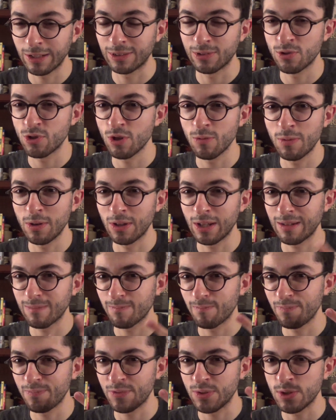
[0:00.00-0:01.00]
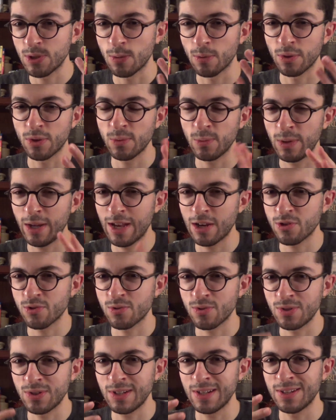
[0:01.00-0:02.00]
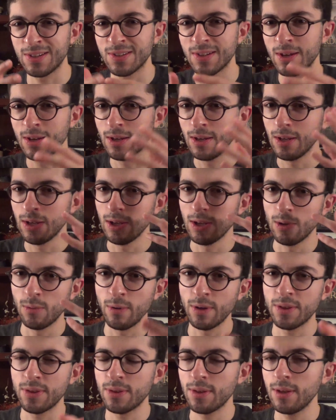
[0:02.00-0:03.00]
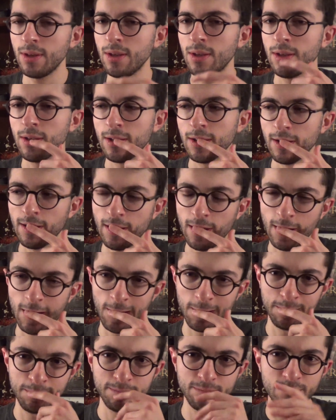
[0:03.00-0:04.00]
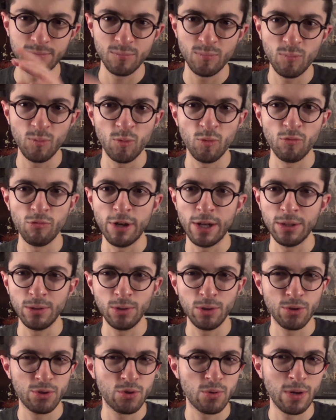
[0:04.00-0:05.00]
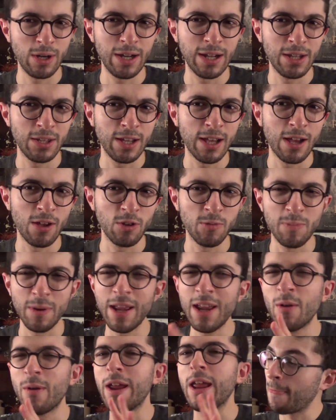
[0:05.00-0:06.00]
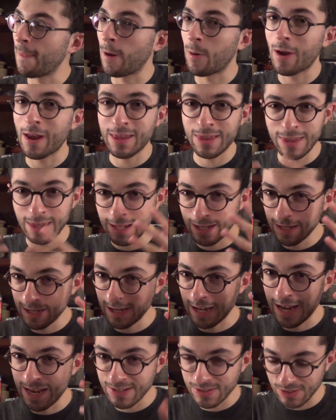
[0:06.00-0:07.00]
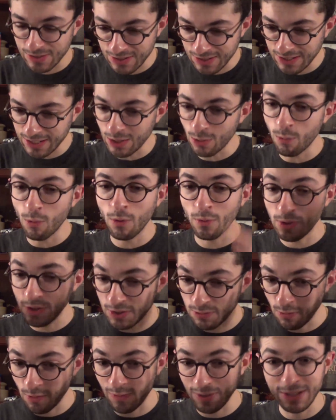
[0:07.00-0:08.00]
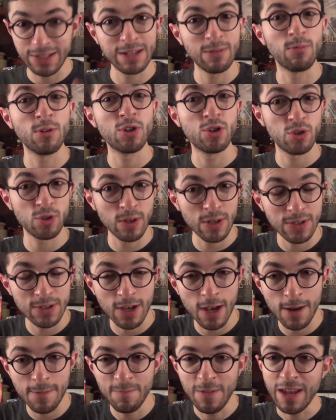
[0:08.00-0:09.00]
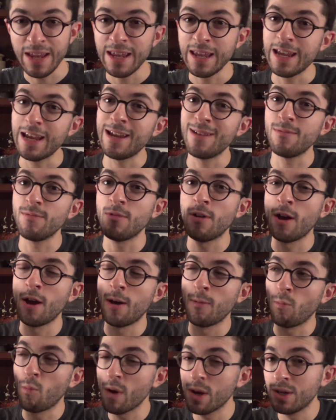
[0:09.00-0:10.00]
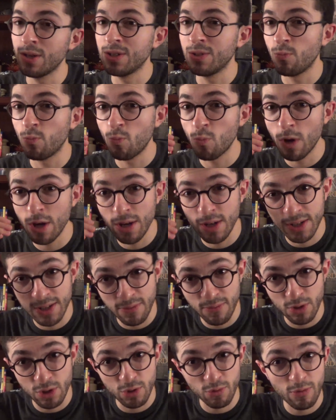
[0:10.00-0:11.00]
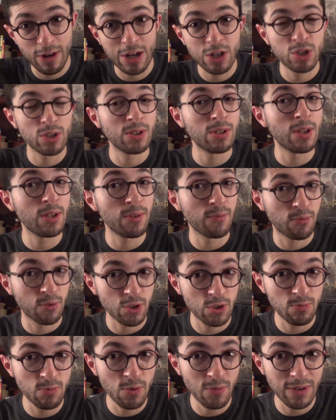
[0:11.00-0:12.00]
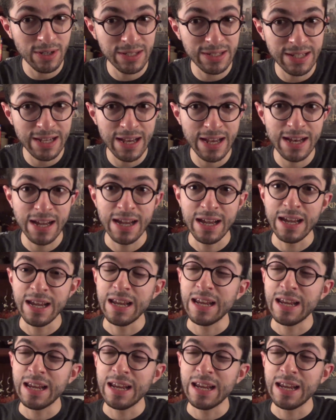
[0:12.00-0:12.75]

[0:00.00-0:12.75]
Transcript: Like, there should have been, like, 2 or 3 extra scenes with Rey and Luke training on the island. But anyway, no, I think as a sequel, this movie did what it should have done. It went in a different direction than the first movie did.